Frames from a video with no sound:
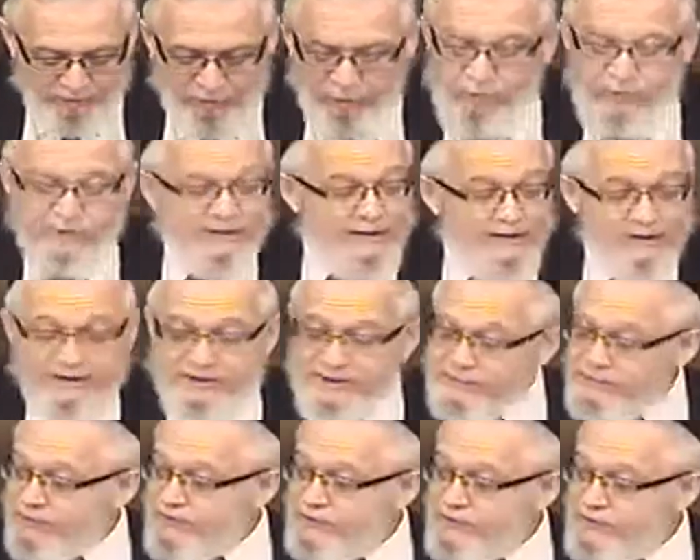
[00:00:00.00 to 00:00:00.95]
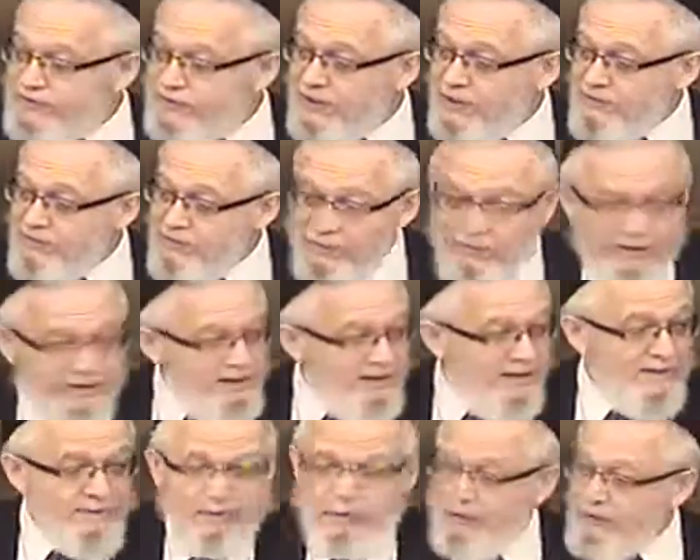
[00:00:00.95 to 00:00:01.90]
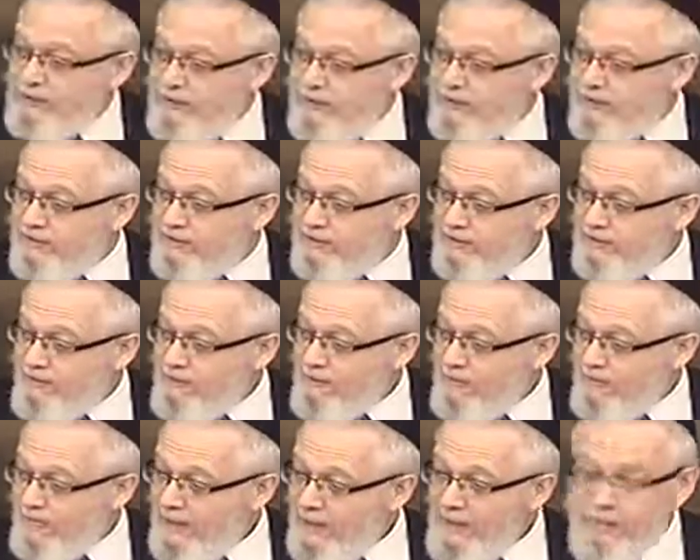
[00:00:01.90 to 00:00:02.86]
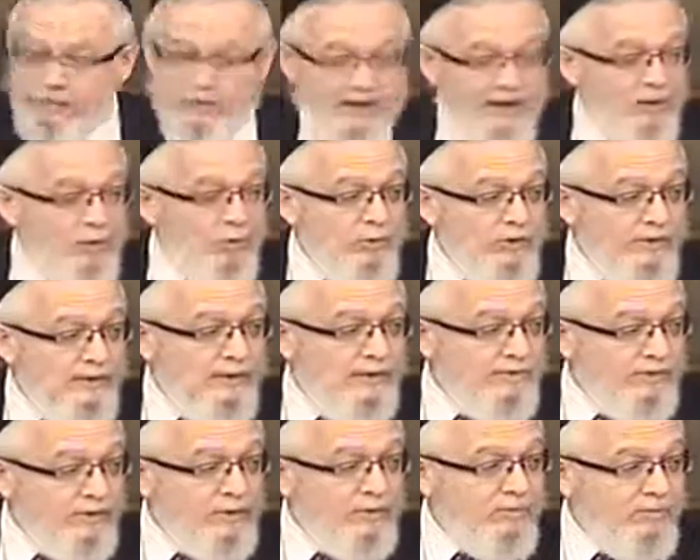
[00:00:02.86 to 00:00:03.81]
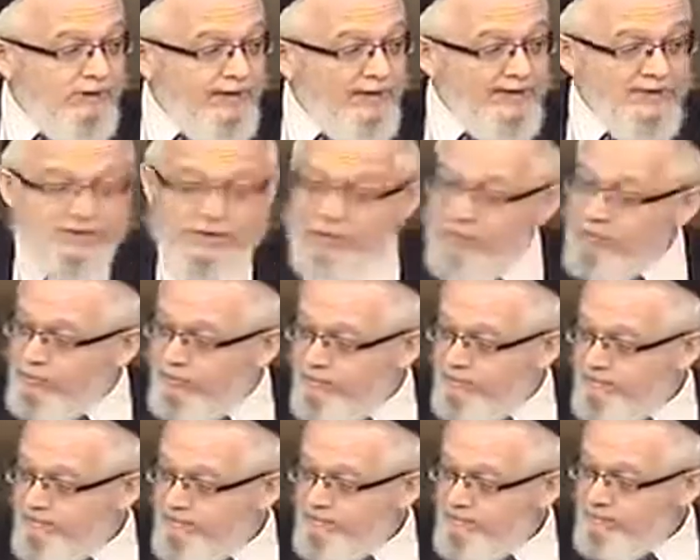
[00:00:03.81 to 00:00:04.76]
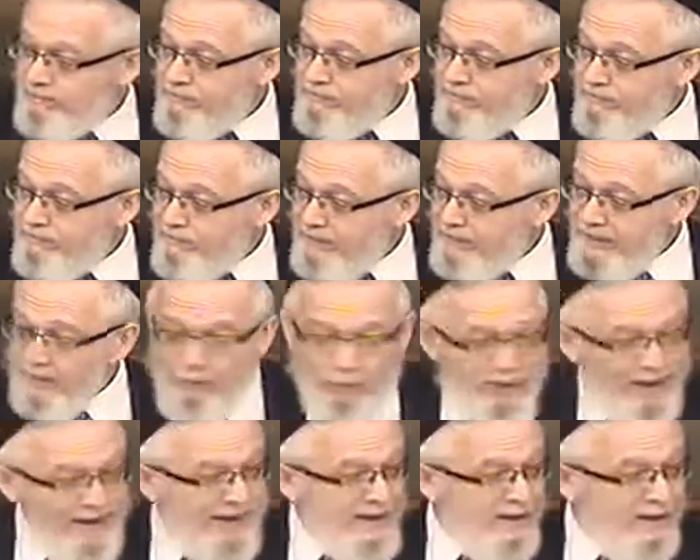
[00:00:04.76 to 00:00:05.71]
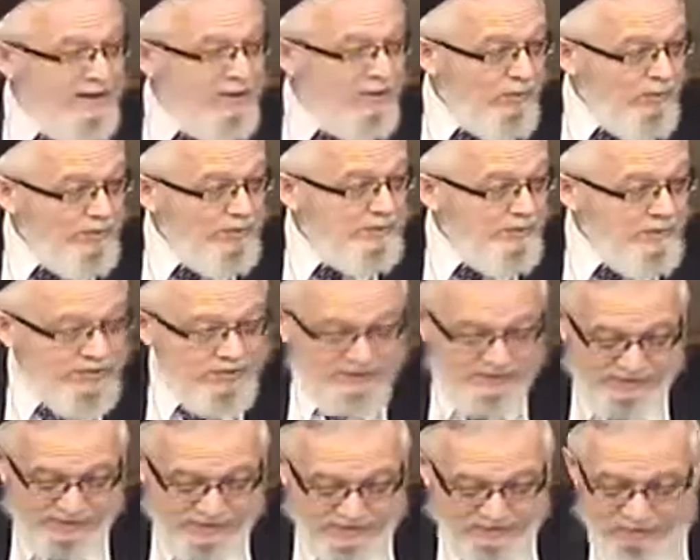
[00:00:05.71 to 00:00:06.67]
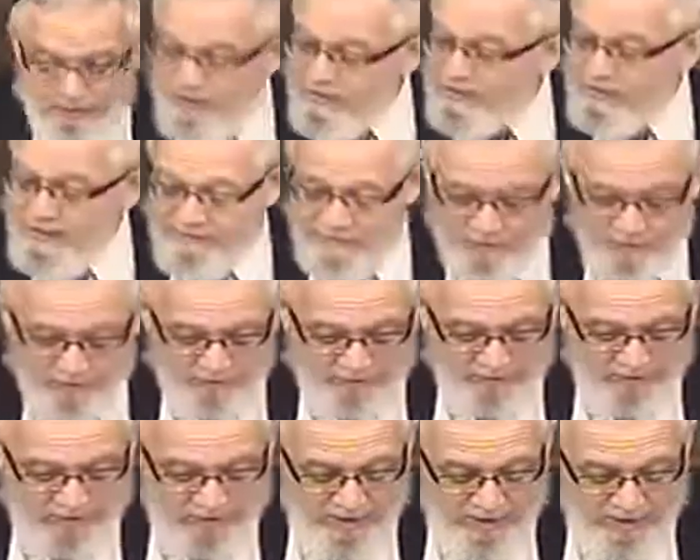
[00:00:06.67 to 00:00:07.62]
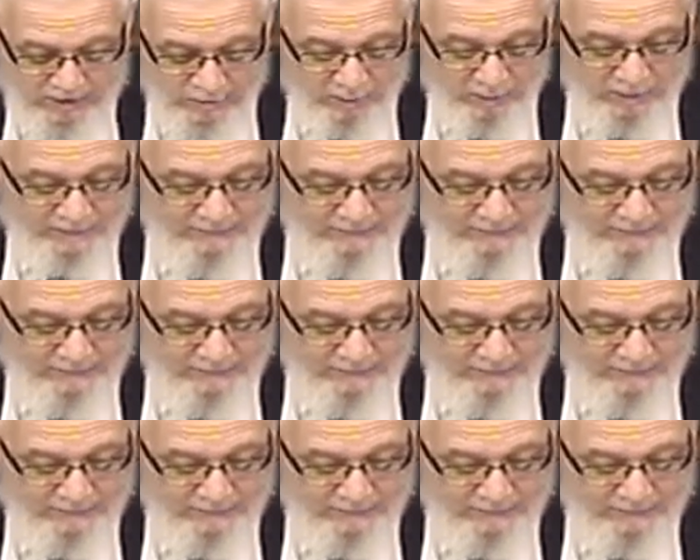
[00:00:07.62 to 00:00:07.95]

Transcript: said this person's community didn't have Torah in it? I will not only live in a community that has Torah. Well, how did he know this person's community didn't have Torah? Ulem